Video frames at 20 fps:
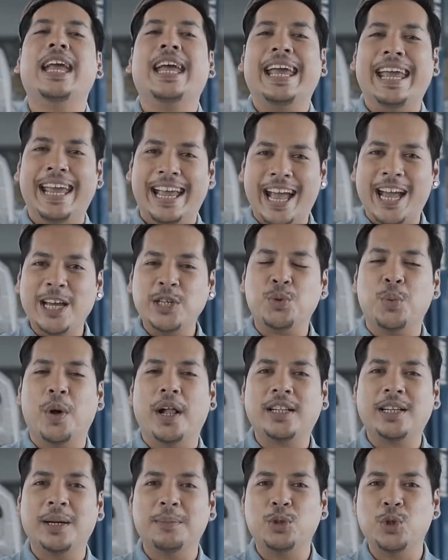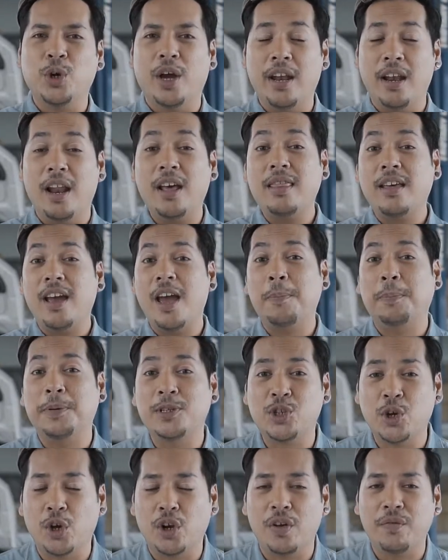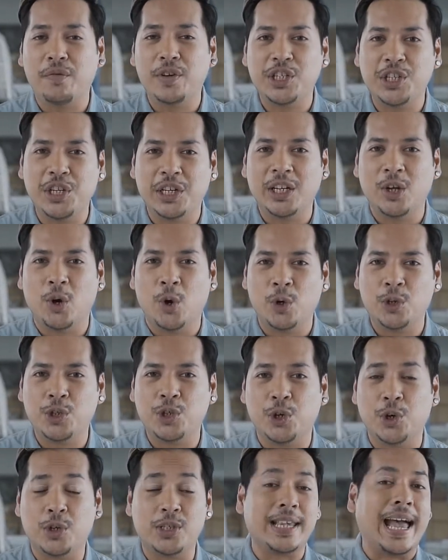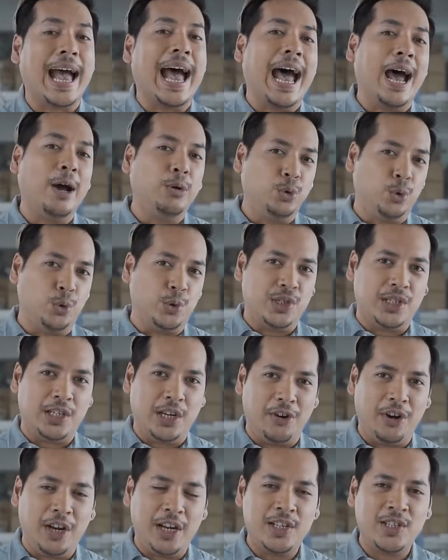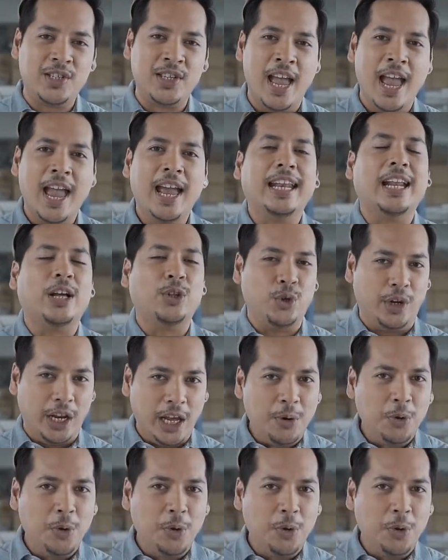Hey guys, welcome to another episode of Vision Auto's how-to series. Now today